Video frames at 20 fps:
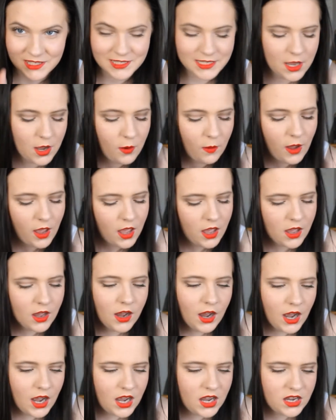So,
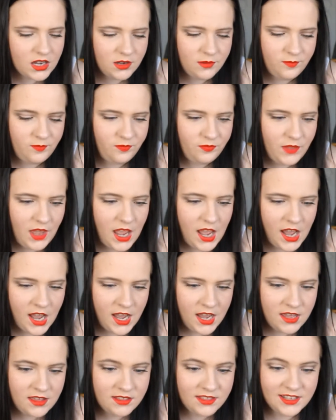
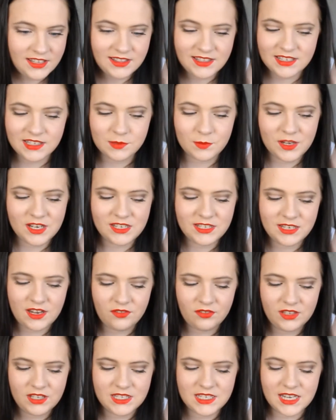I think this one
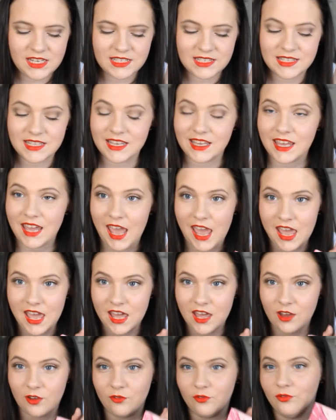definitely takes the
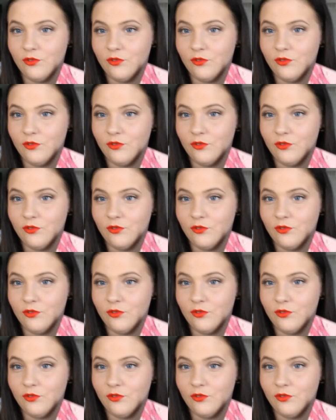cake